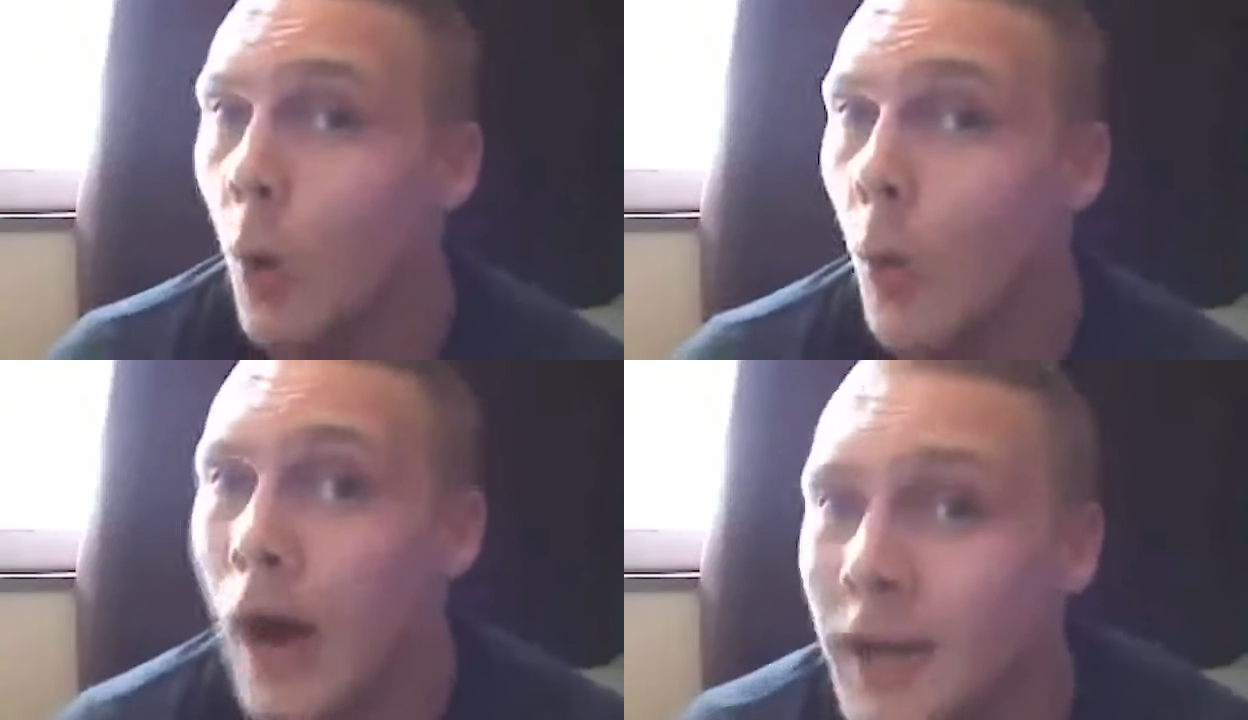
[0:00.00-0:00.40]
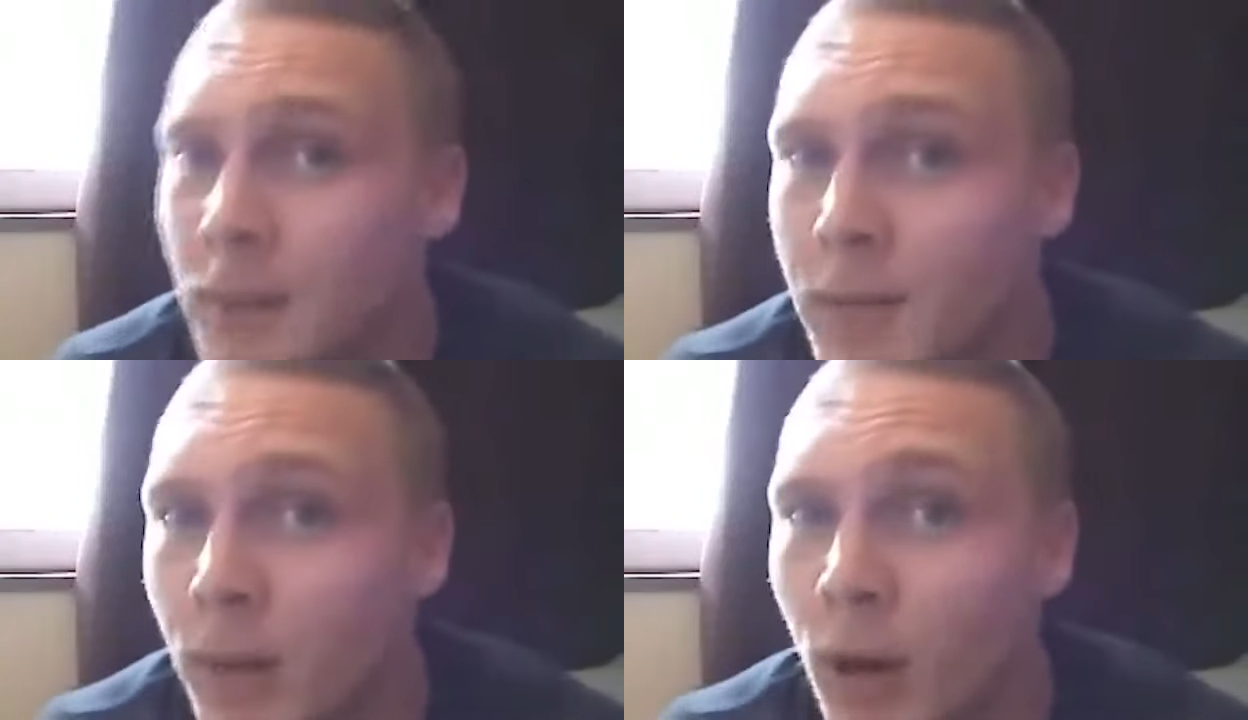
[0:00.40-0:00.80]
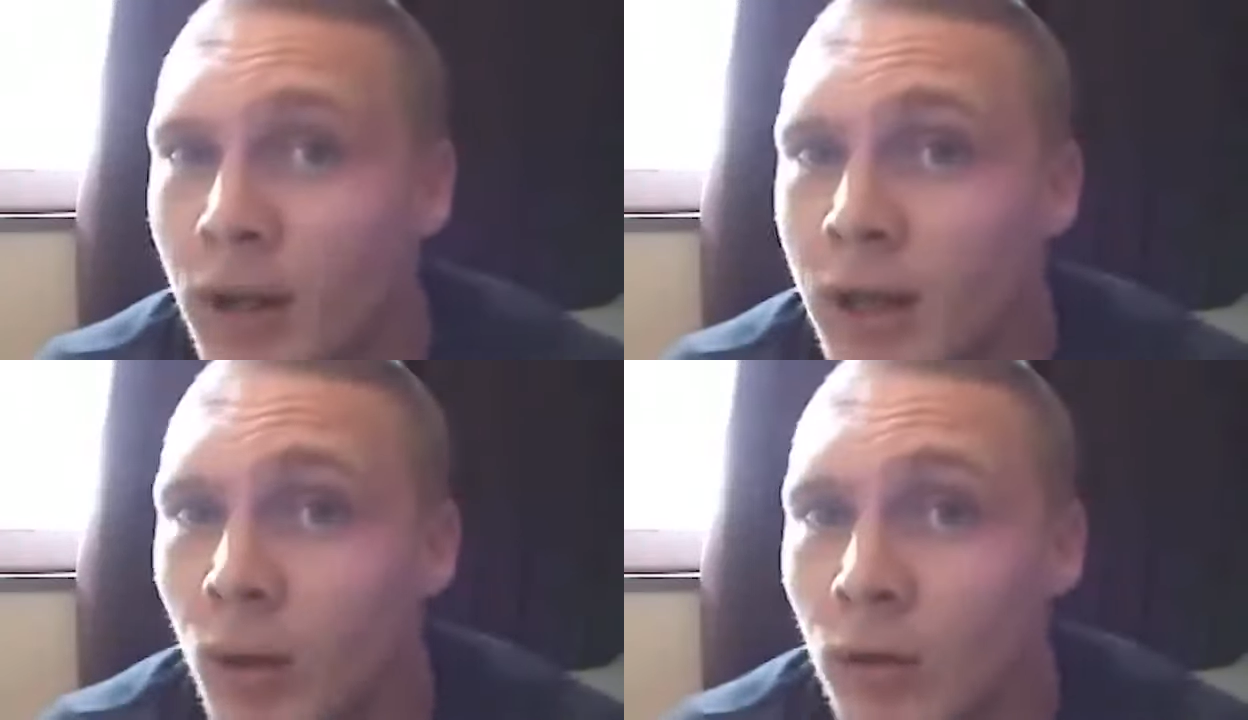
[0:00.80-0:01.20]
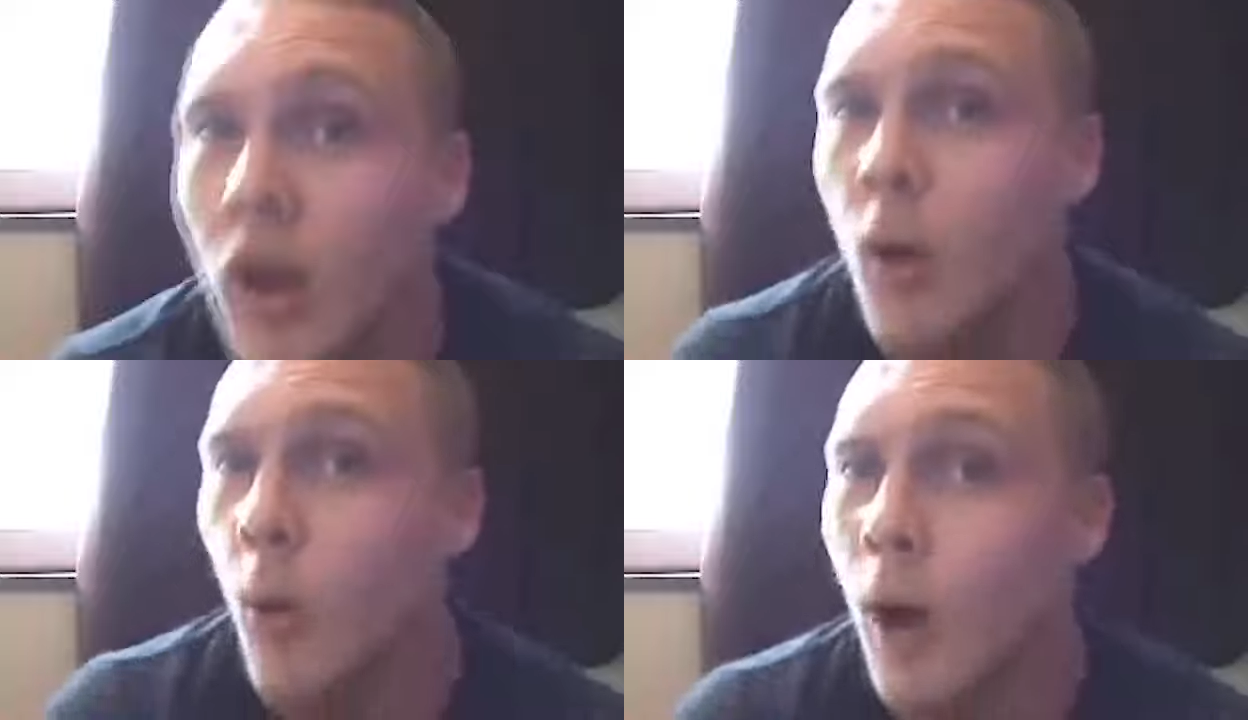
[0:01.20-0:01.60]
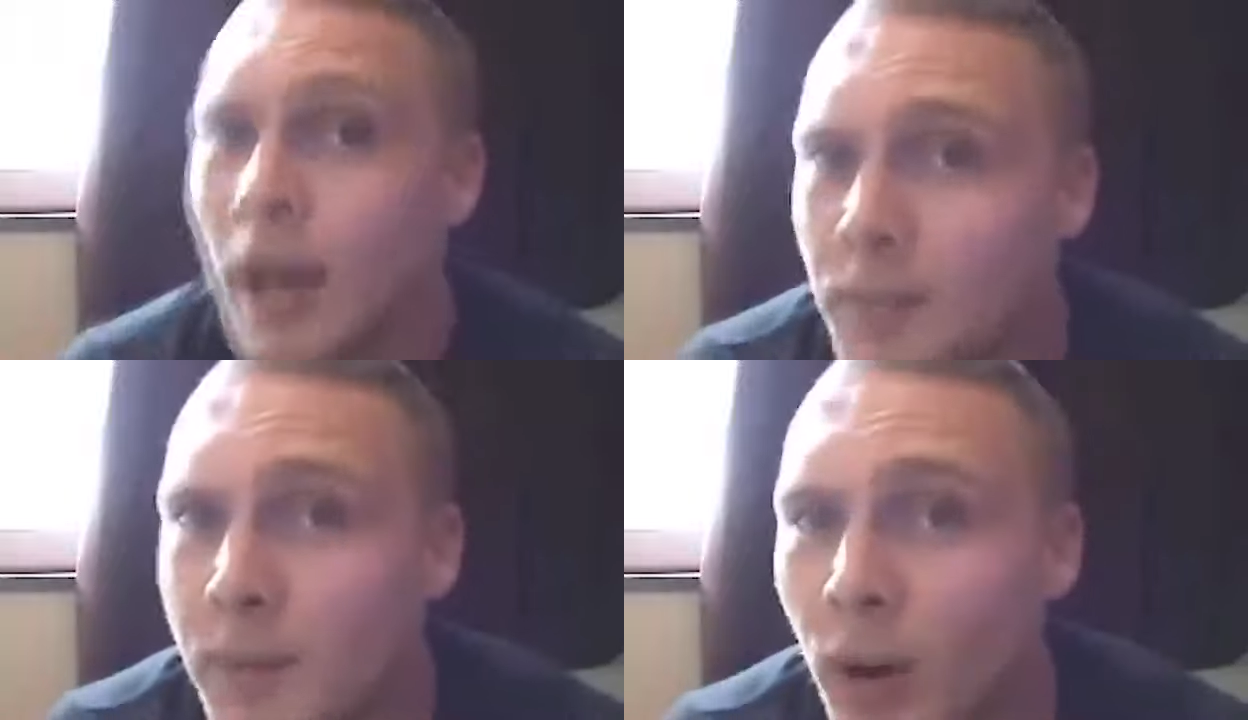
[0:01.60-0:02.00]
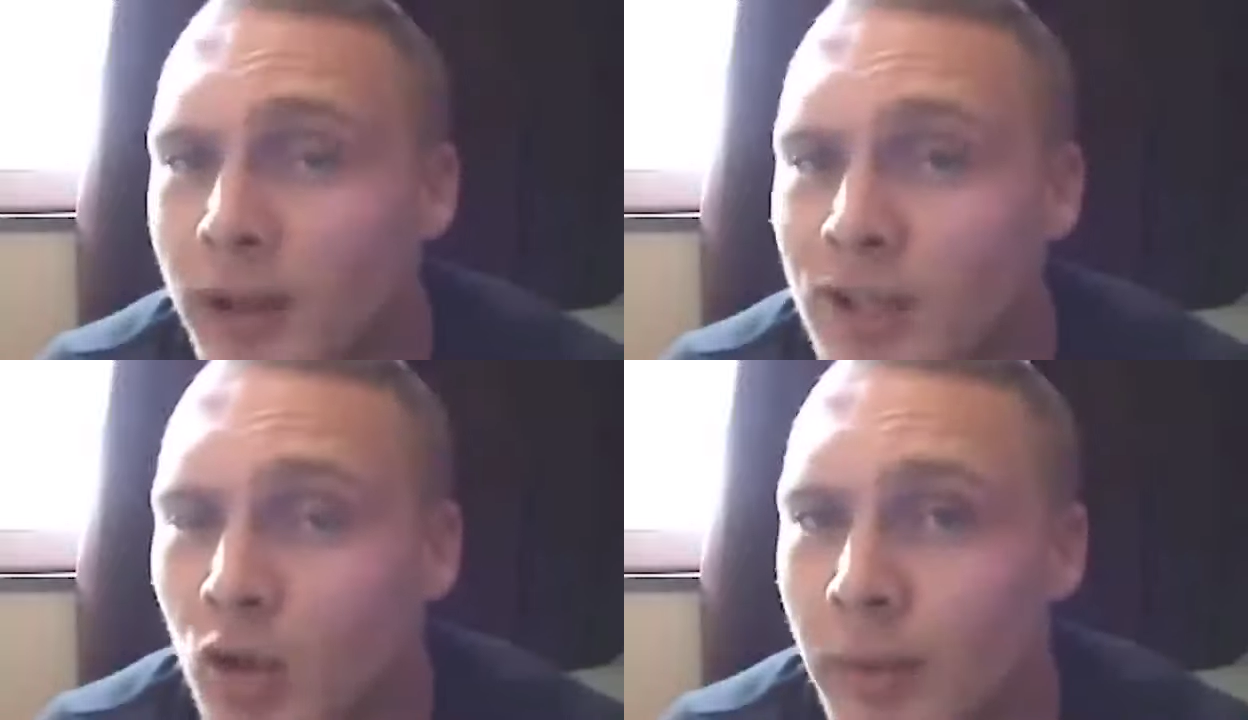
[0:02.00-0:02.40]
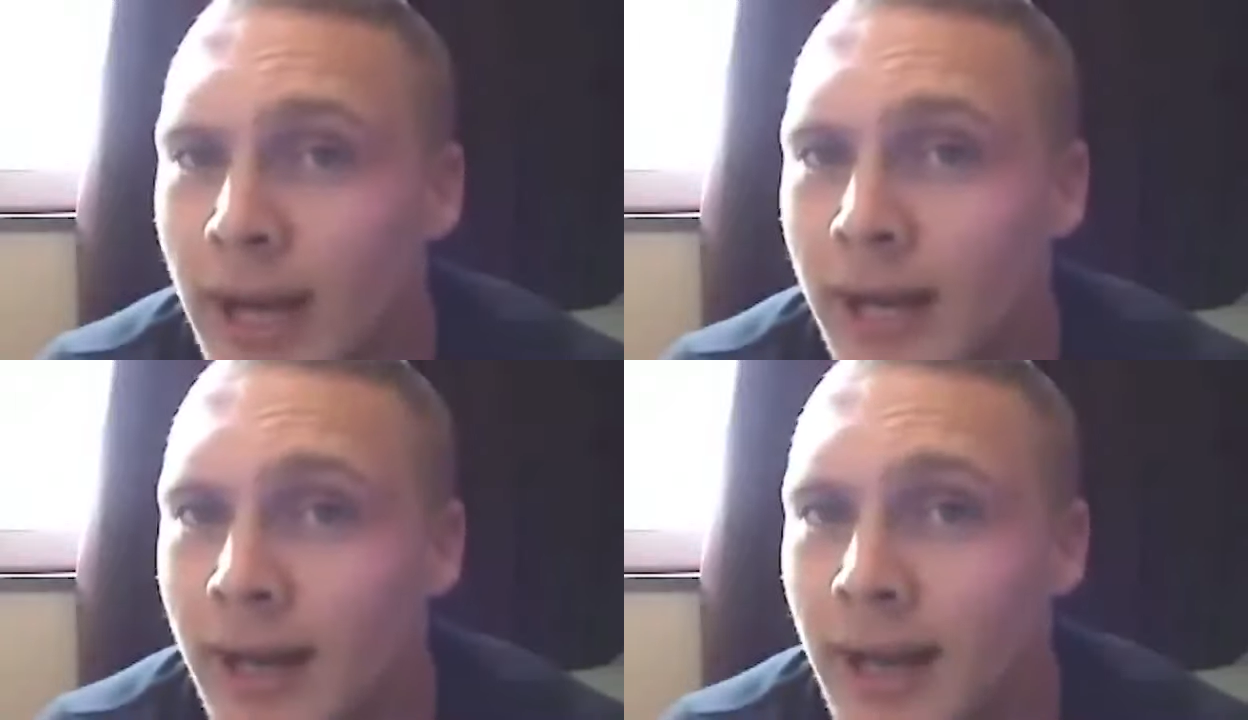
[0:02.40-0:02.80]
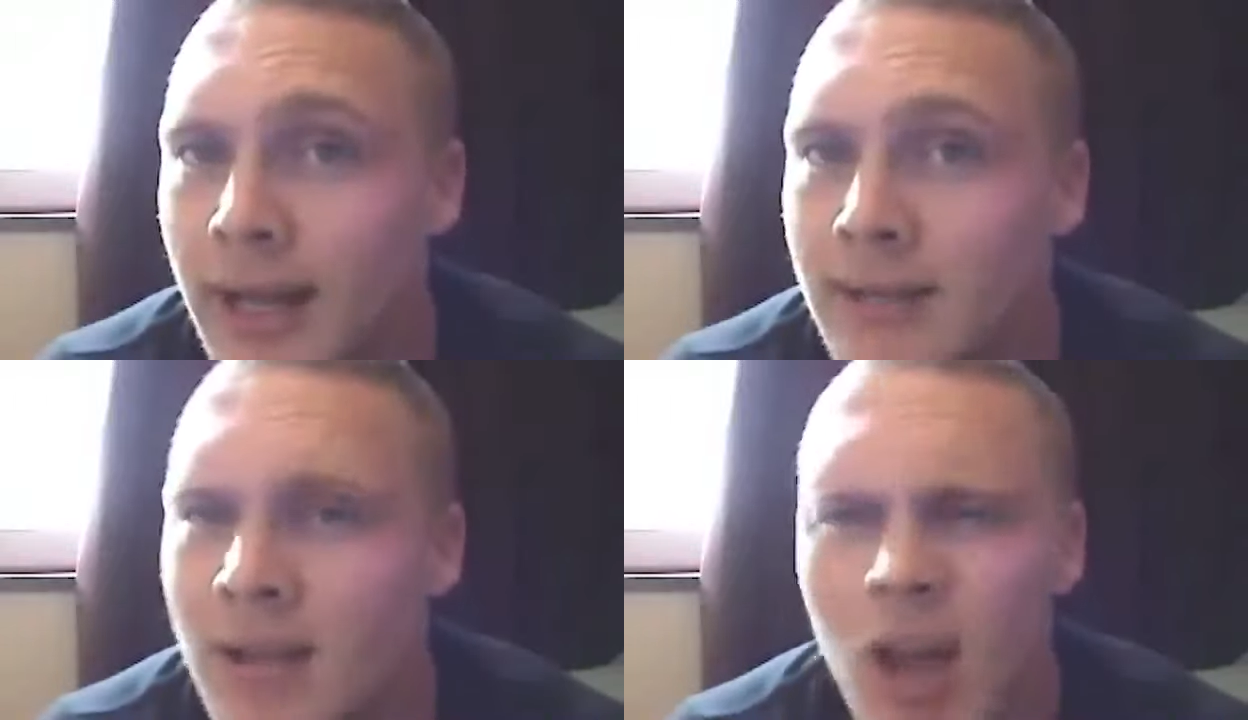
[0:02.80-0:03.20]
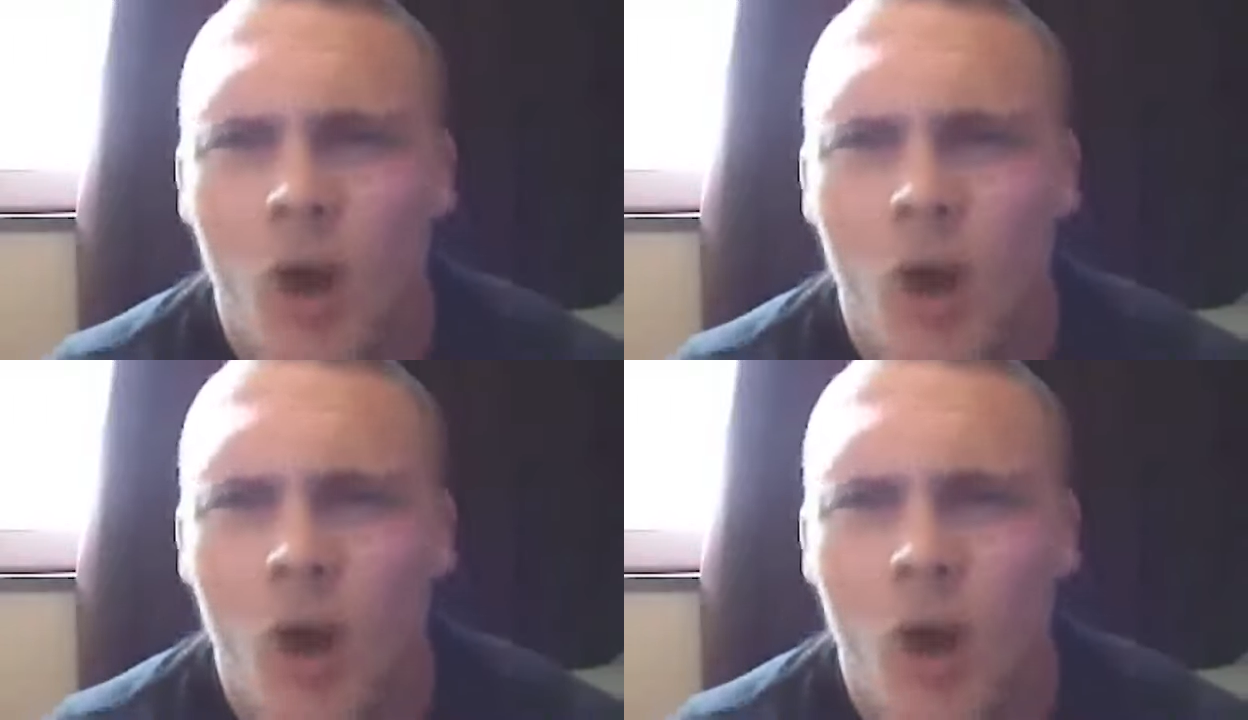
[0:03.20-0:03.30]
white people are killed, white people are discriminated against.